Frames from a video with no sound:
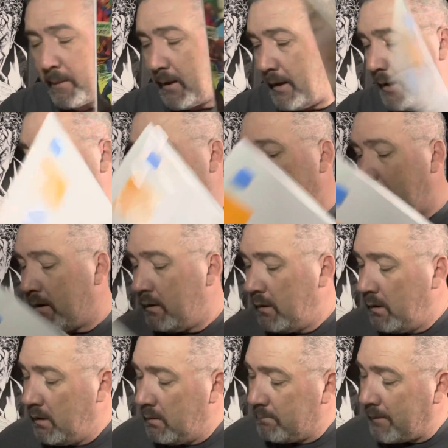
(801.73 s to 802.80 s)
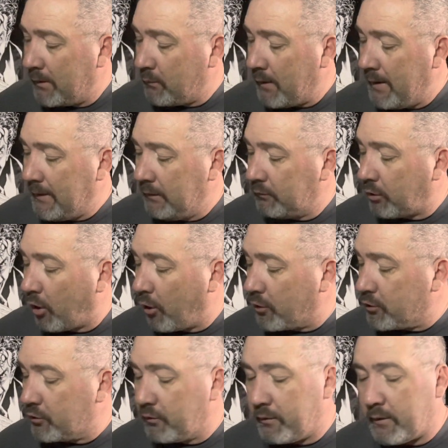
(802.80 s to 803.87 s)
And again, my grading's
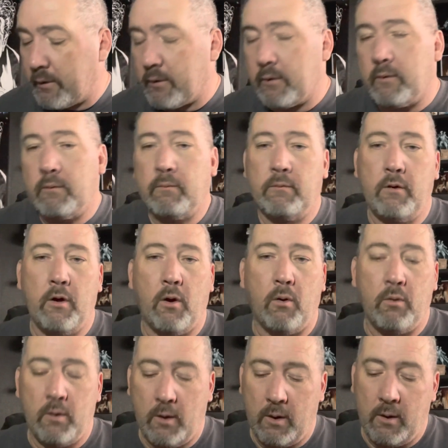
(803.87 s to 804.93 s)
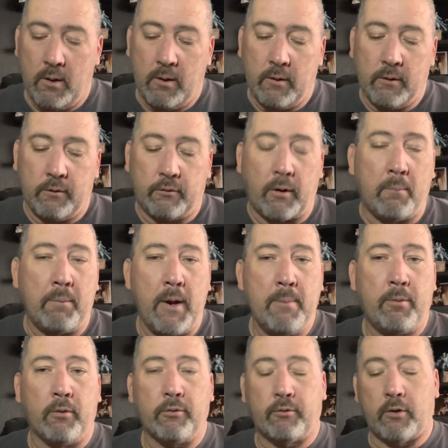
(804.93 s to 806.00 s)
harder than, you know, some
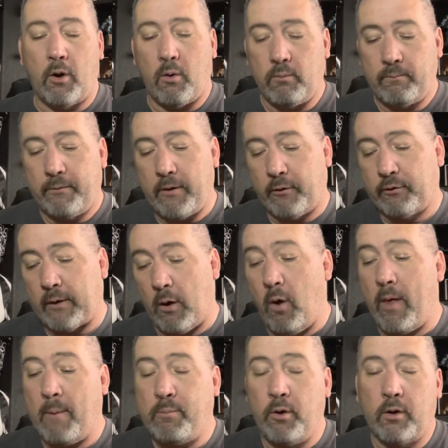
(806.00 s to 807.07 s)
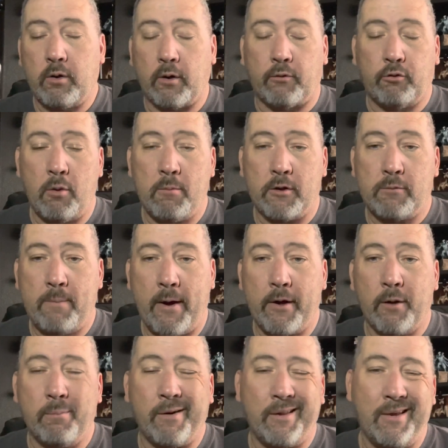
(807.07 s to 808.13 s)
people. So they'll say, oh, that book looks so much
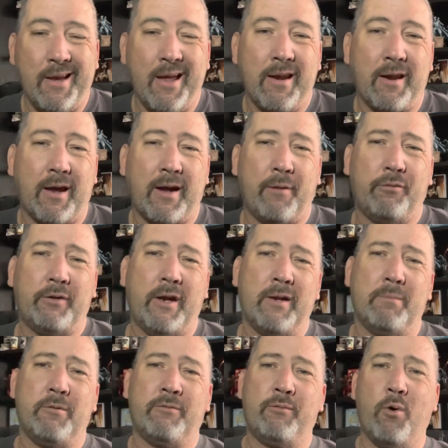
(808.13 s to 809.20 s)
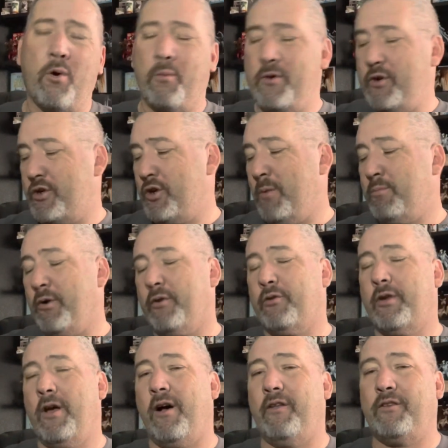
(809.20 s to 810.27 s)
better. But again, like I've stated before, when you show
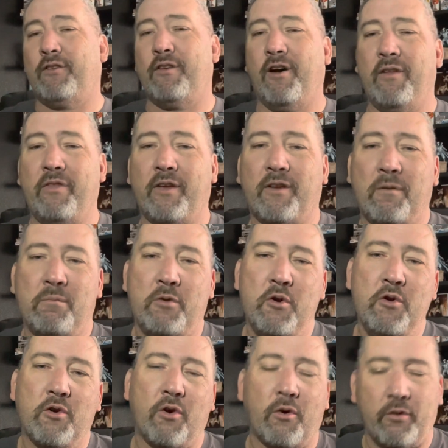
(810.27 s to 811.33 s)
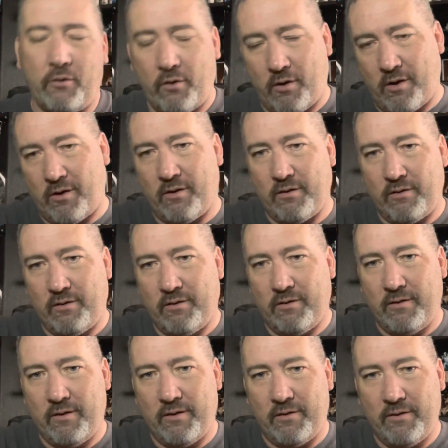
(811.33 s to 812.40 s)
books on, on the computer or on
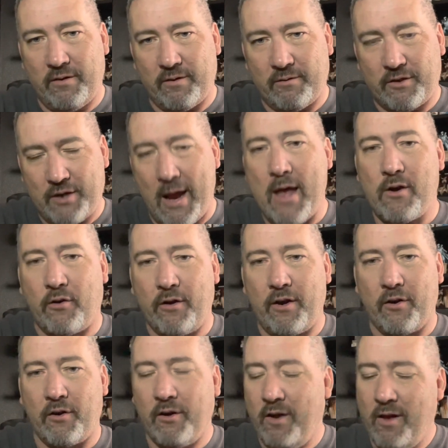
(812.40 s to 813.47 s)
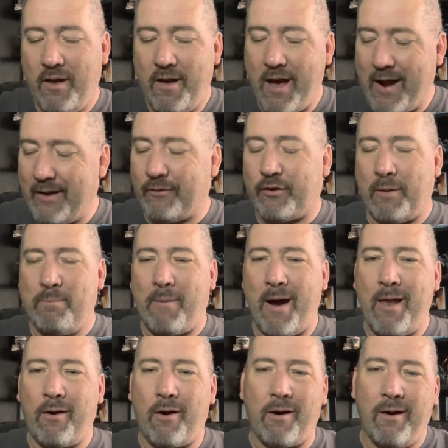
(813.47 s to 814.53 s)
the channel here, and it's in
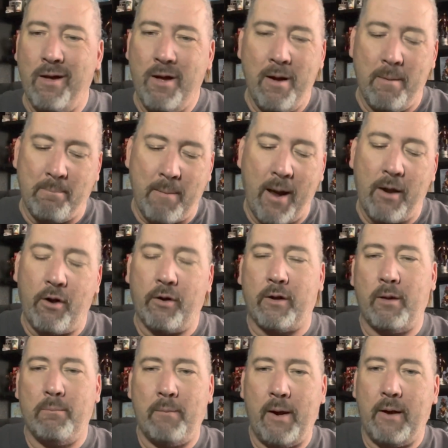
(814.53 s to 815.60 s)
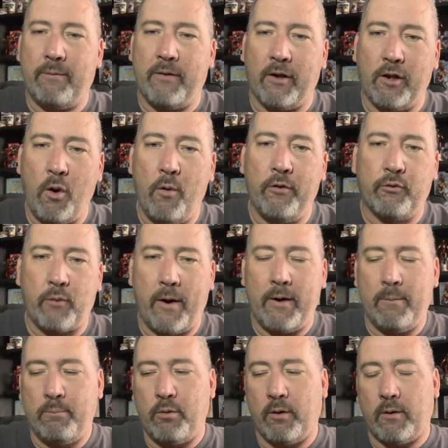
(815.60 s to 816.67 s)
Mylar, Mylar can make the lowest
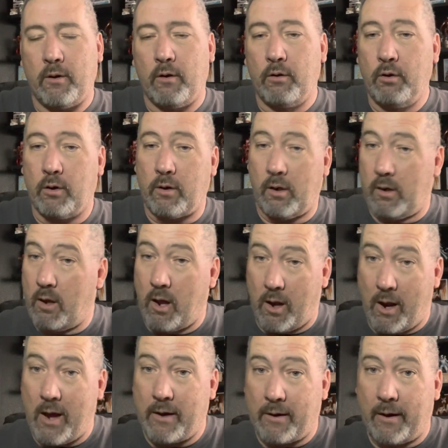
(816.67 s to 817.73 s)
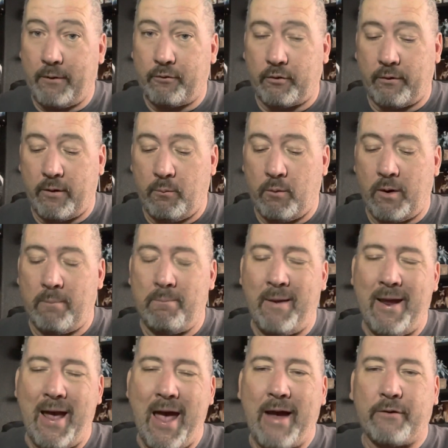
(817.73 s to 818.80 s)
graded book look a lot nicer than what it
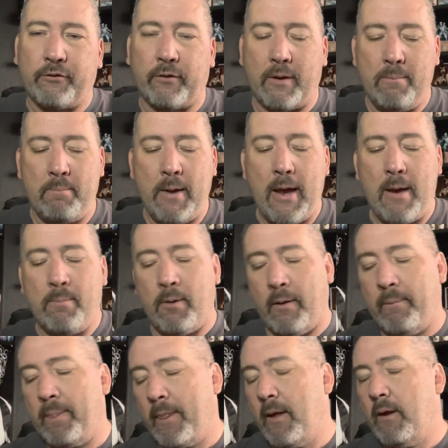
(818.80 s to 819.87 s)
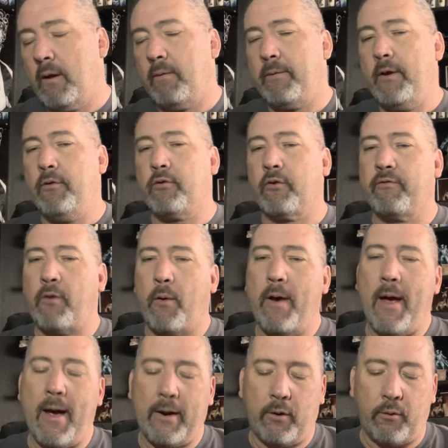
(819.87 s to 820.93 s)
may actually be. But these are very
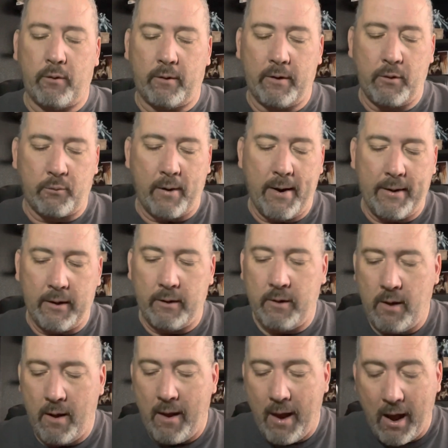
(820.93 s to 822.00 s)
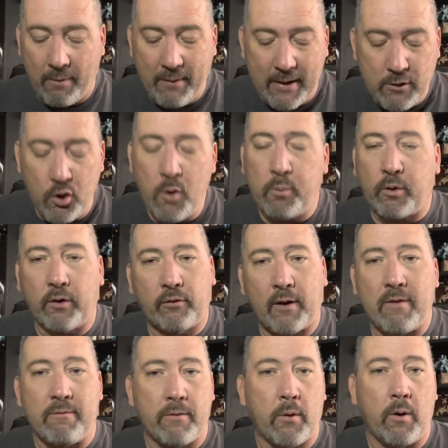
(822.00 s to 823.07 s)
accurately graded, and they do
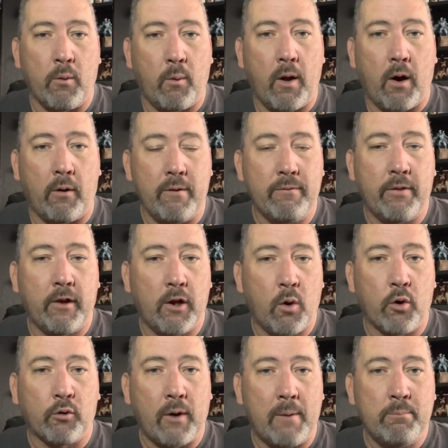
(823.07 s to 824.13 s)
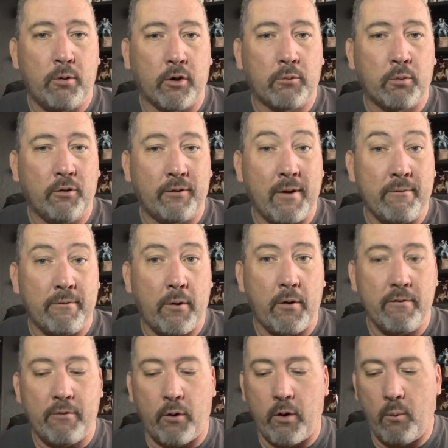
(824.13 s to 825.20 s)
present very well. Even the lower grade books present very,
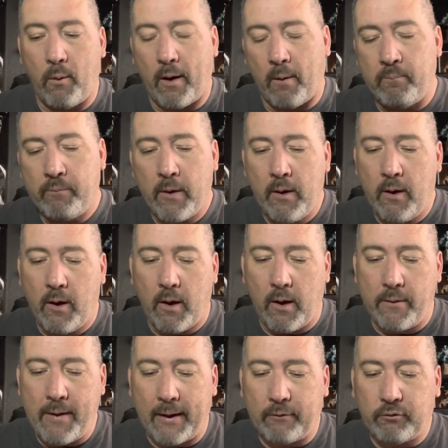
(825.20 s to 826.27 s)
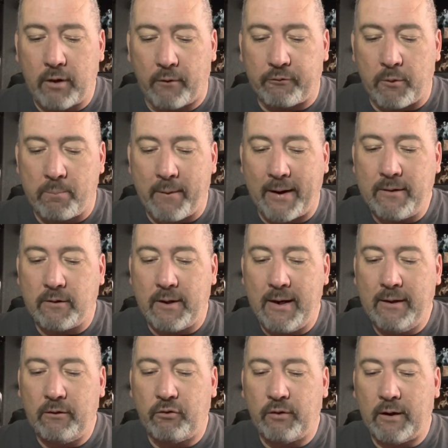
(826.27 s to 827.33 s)
very well. Uh, next up, from
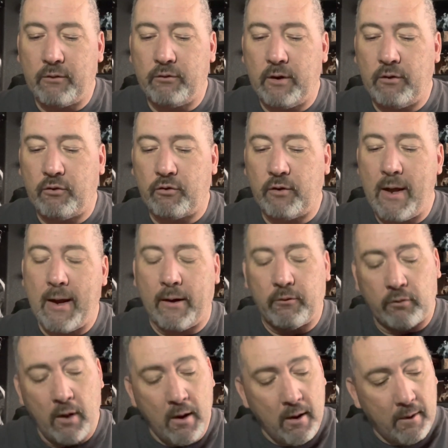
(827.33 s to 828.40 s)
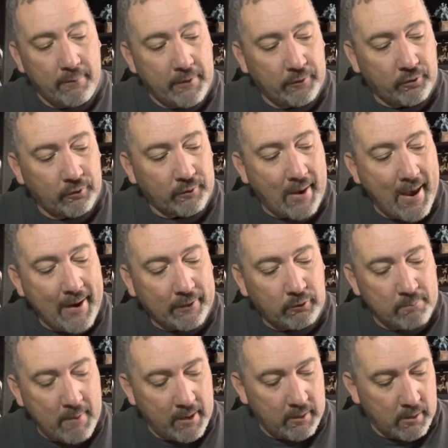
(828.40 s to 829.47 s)
1966, this is
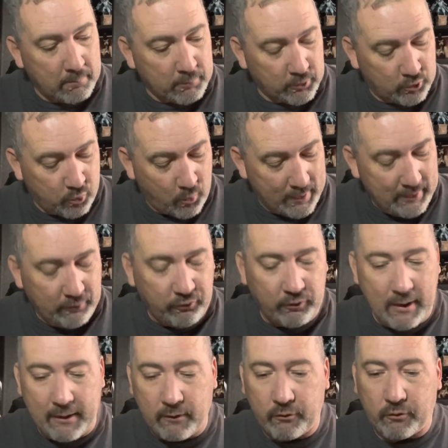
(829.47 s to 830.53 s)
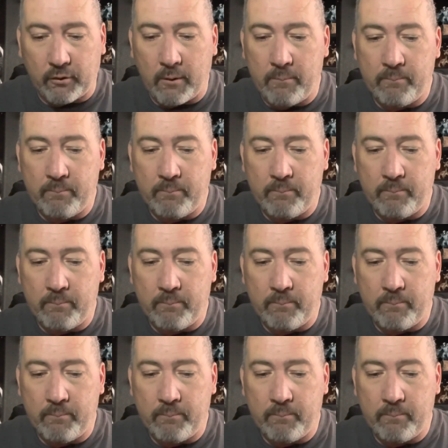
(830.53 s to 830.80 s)
X-Men number 26.